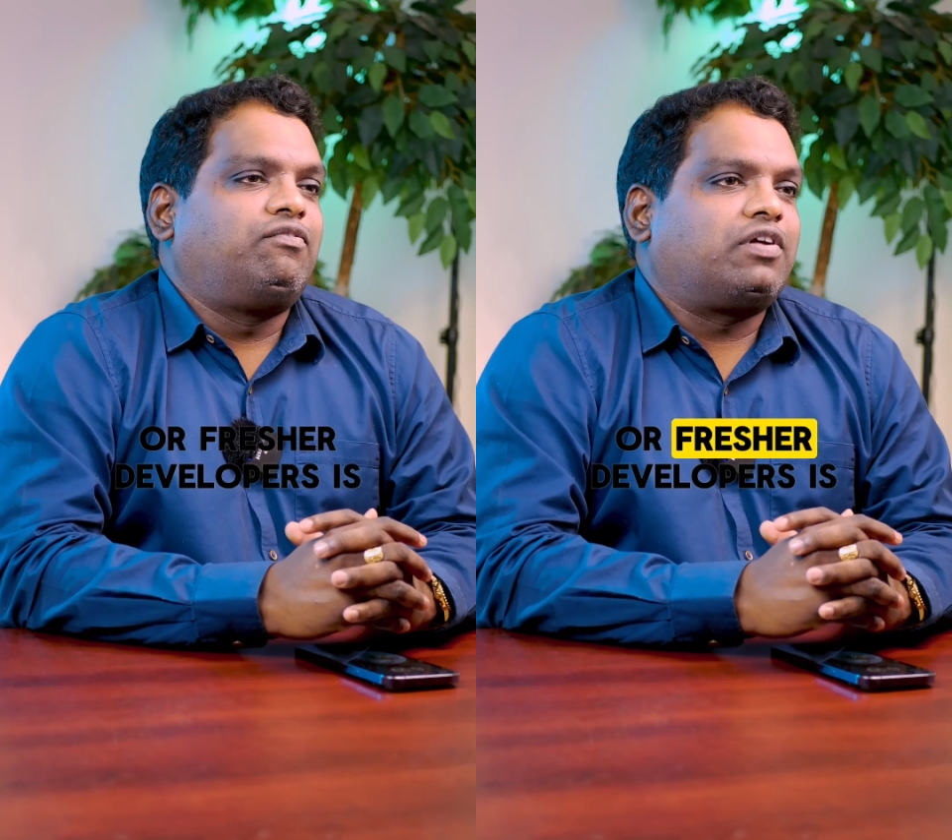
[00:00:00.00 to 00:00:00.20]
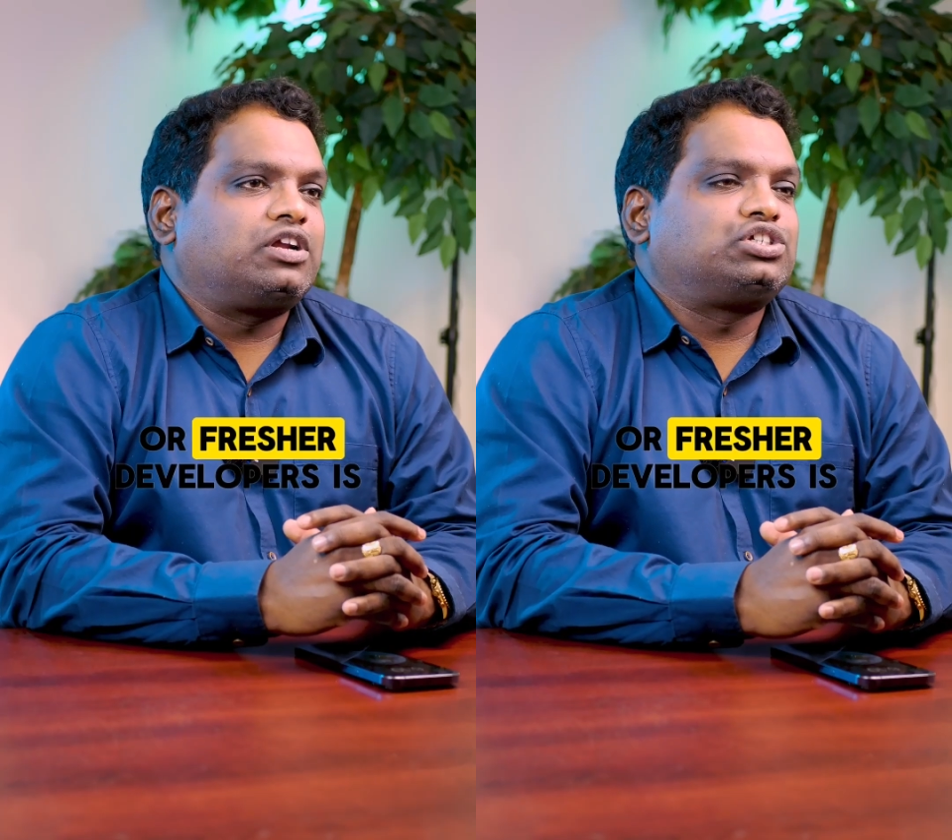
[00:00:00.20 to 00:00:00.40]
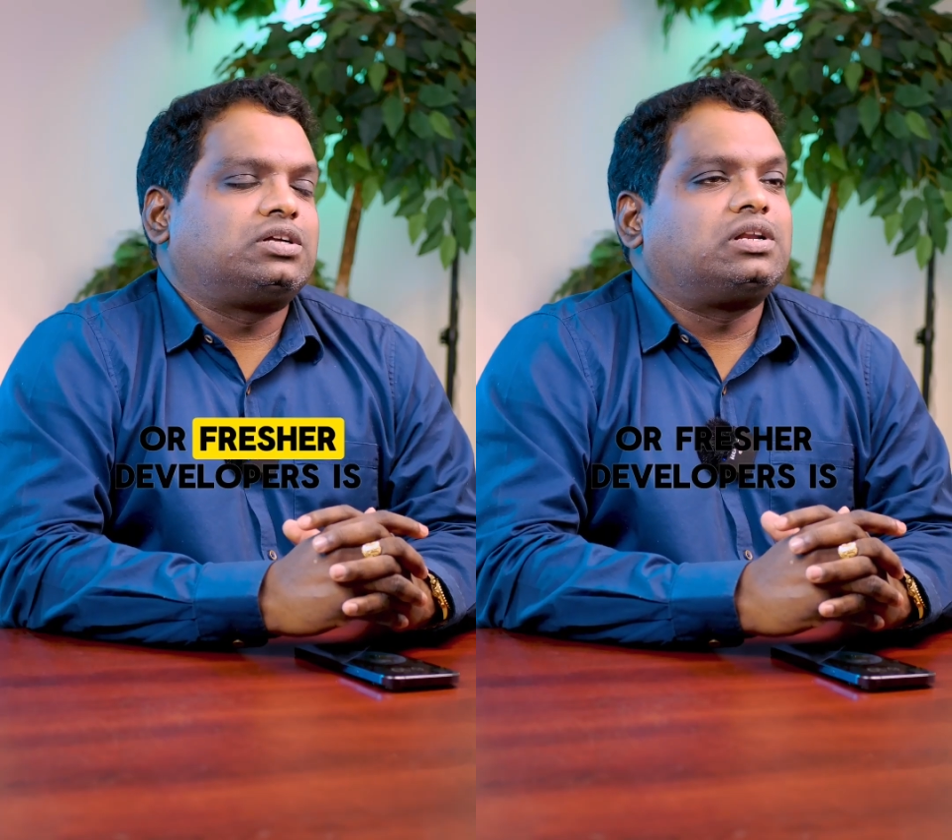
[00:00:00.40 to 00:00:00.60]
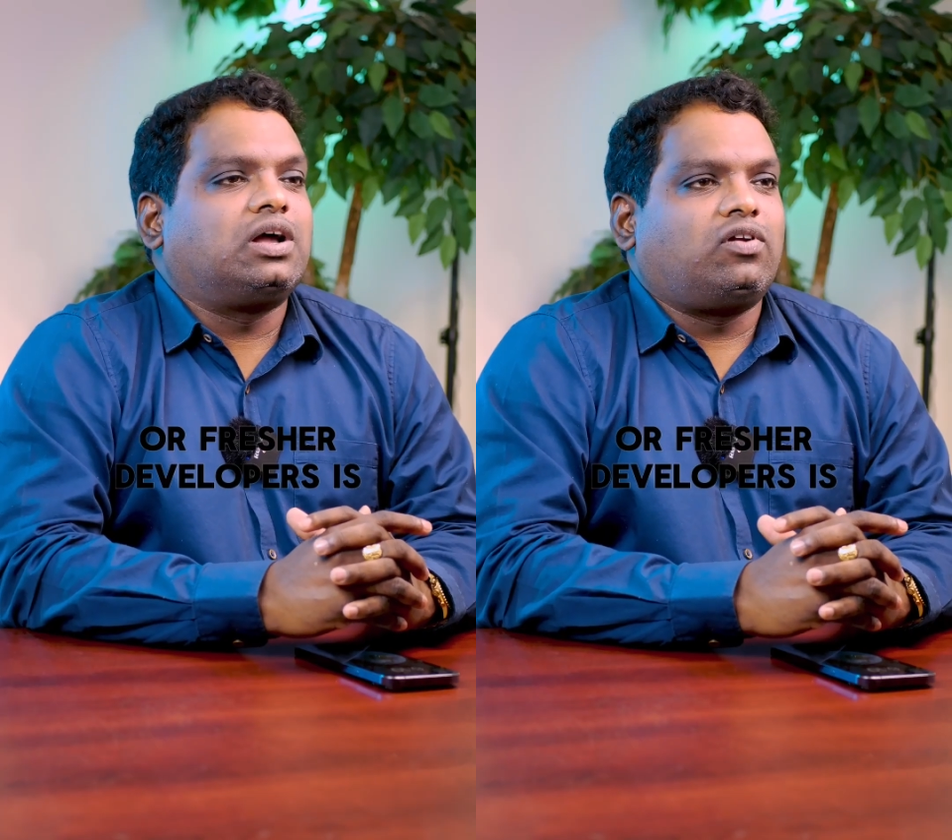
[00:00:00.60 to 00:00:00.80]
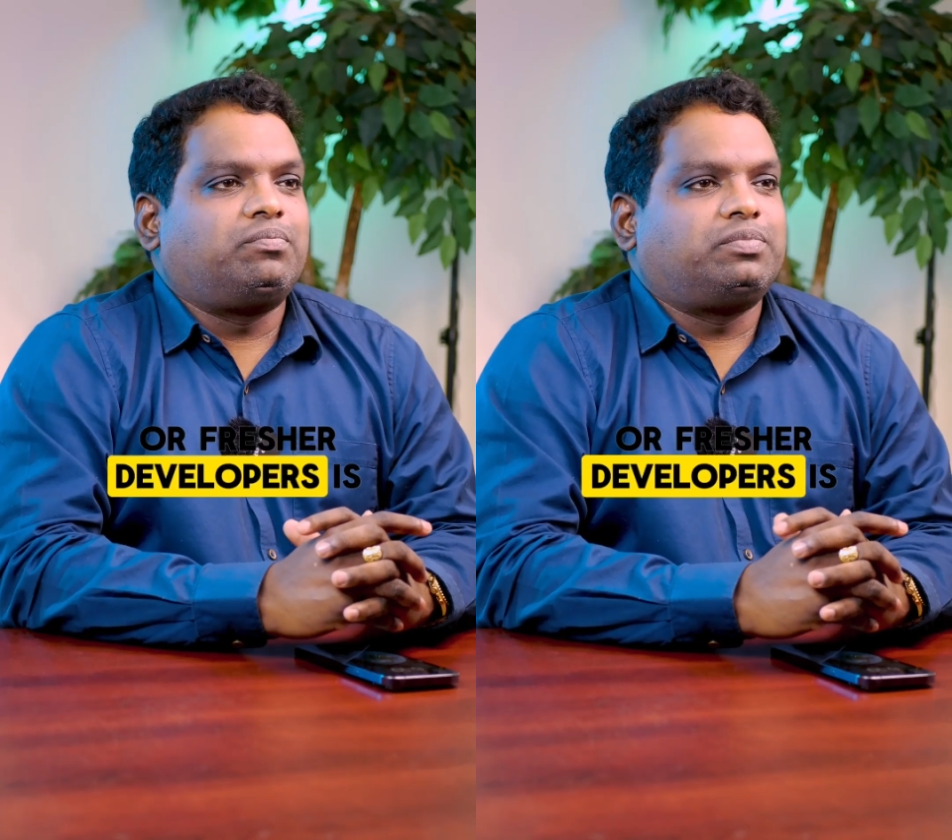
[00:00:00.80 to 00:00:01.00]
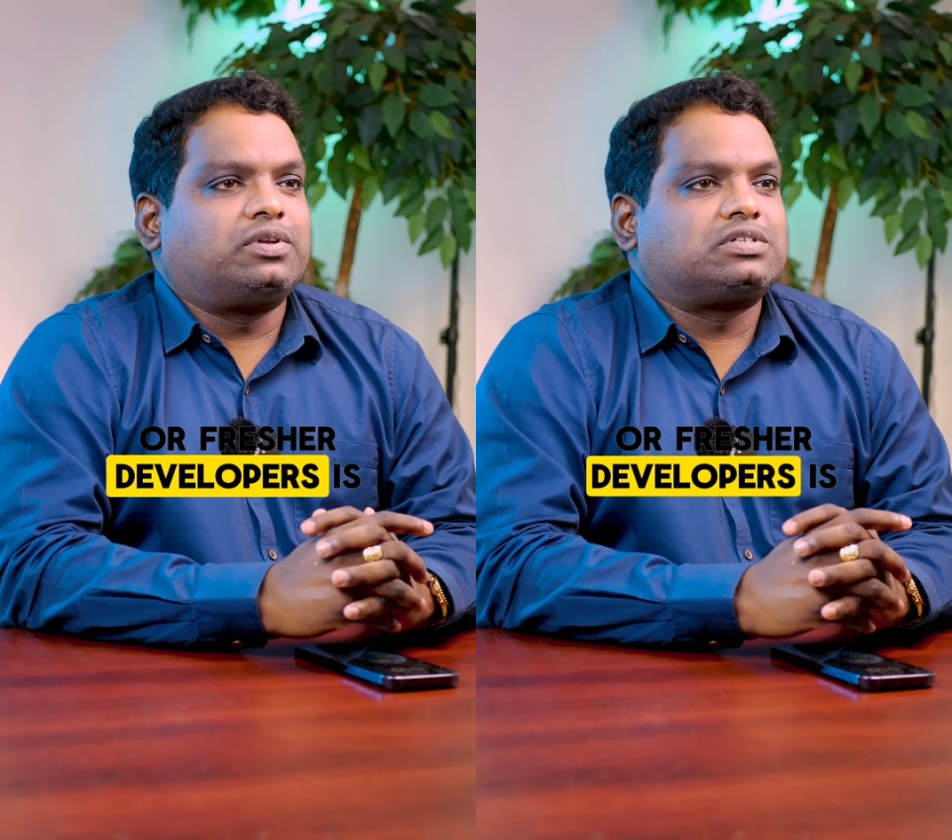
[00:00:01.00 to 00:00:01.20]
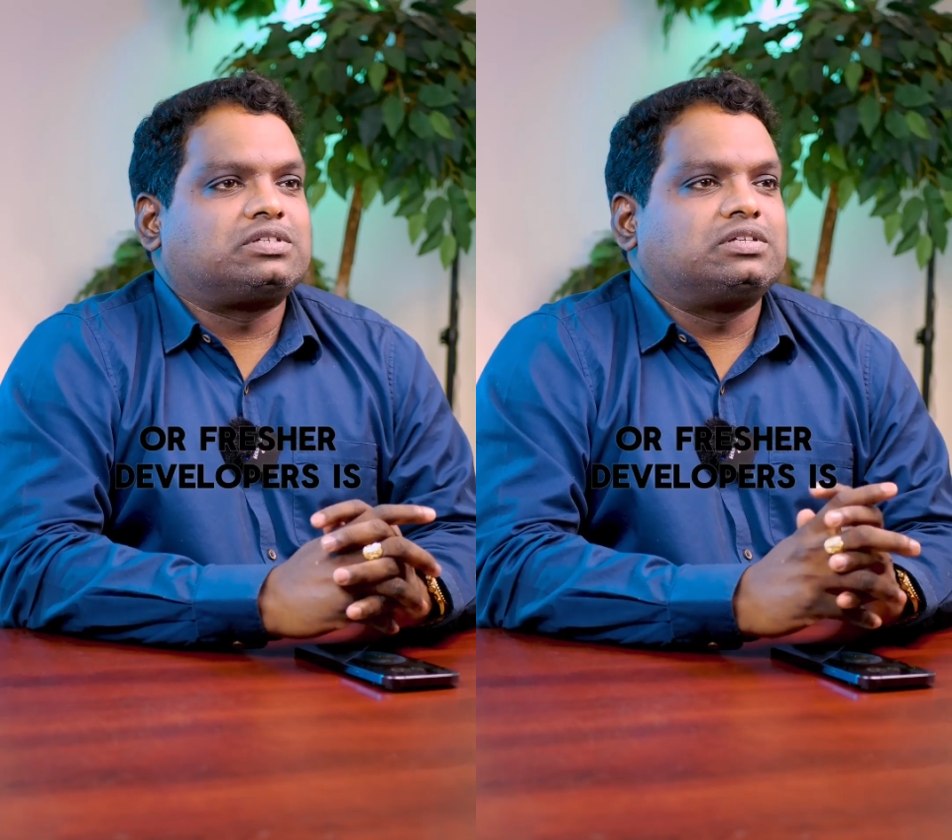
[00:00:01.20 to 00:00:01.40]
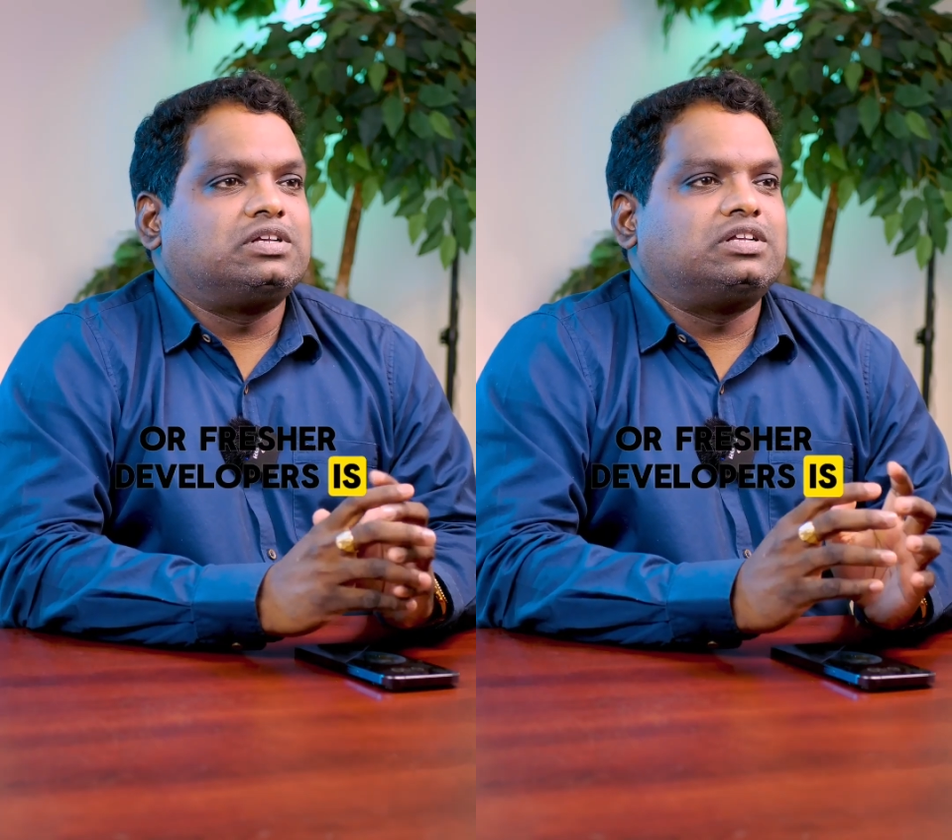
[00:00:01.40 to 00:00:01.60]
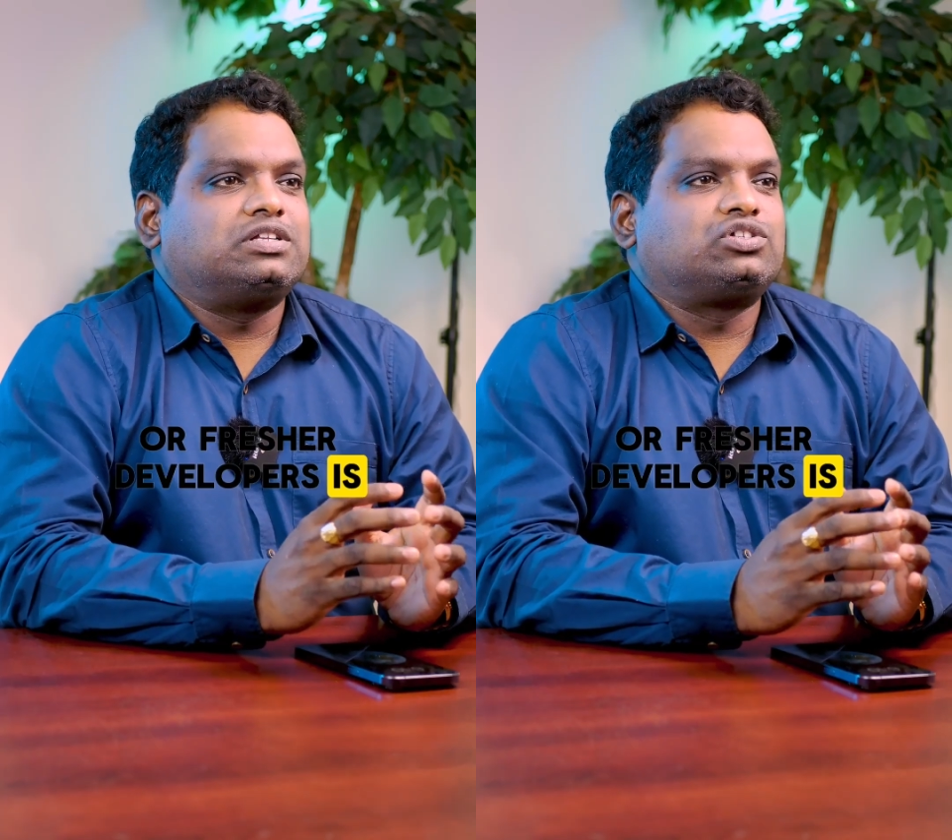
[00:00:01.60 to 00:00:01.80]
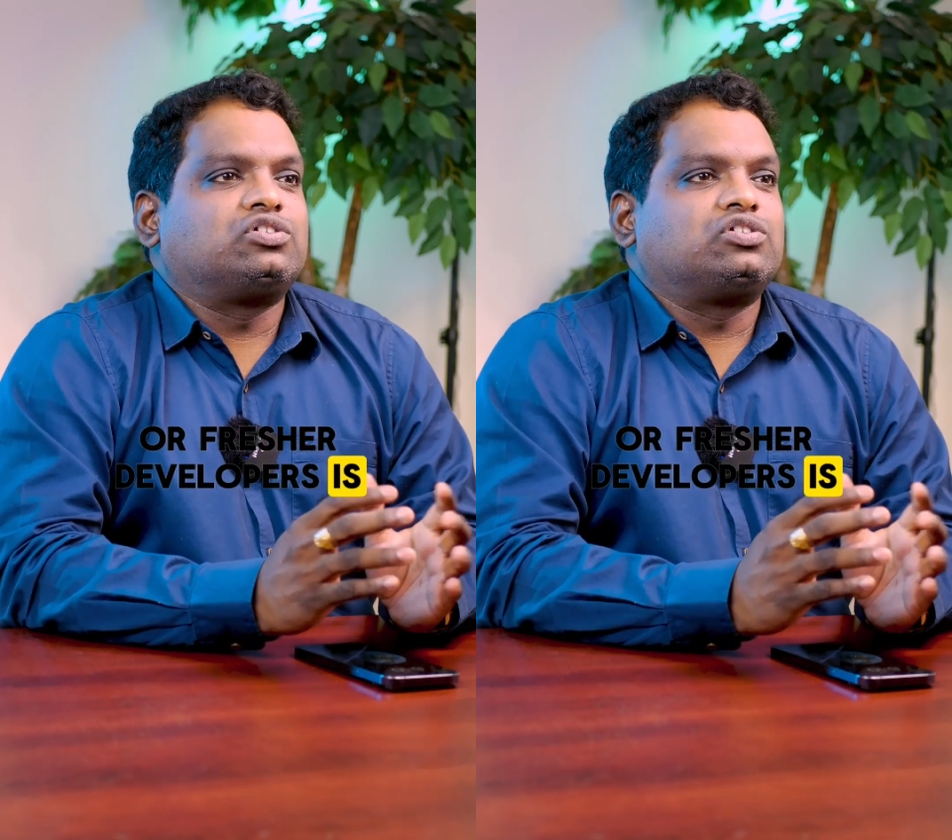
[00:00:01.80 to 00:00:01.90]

fresher developers is